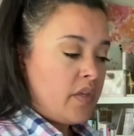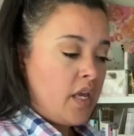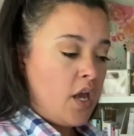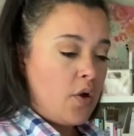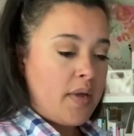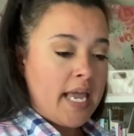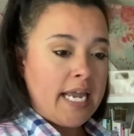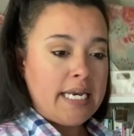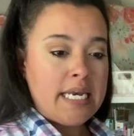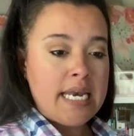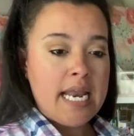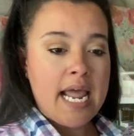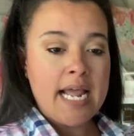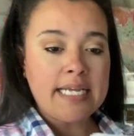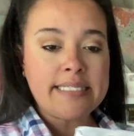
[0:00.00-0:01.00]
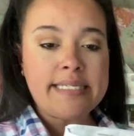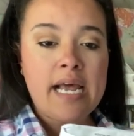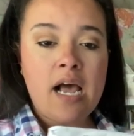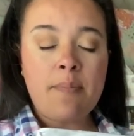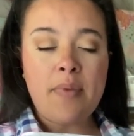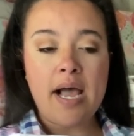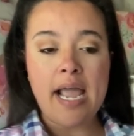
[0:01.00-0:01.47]
Okay, next
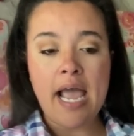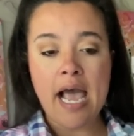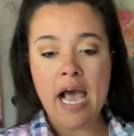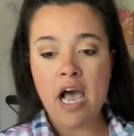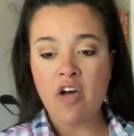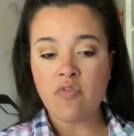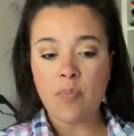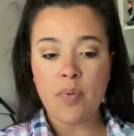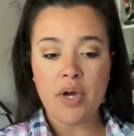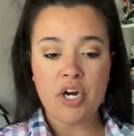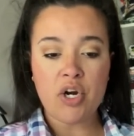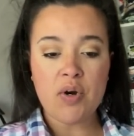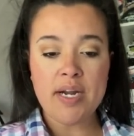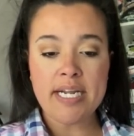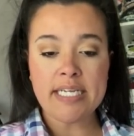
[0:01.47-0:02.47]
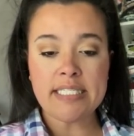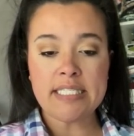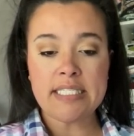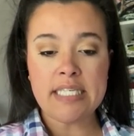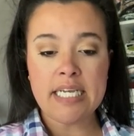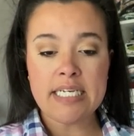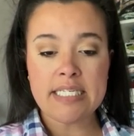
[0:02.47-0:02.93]
up I have Butterick
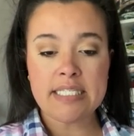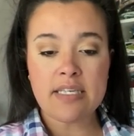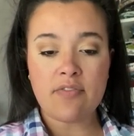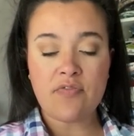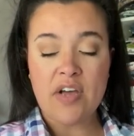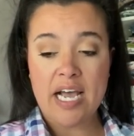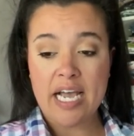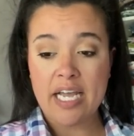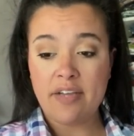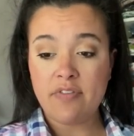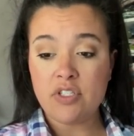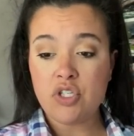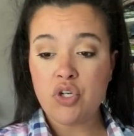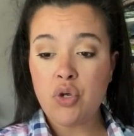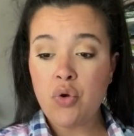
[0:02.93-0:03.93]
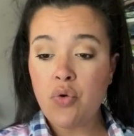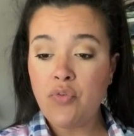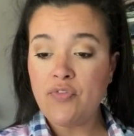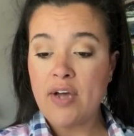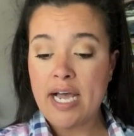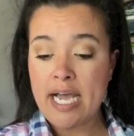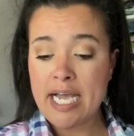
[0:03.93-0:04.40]

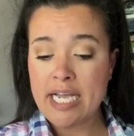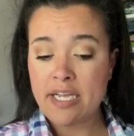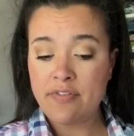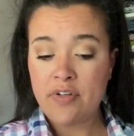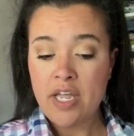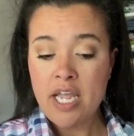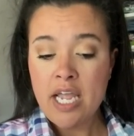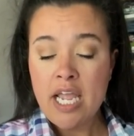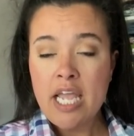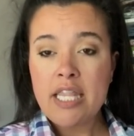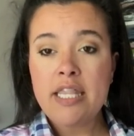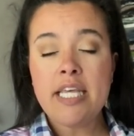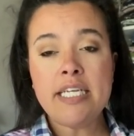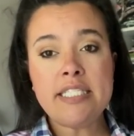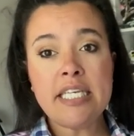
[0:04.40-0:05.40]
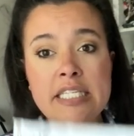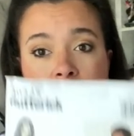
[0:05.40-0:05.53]
6525. This is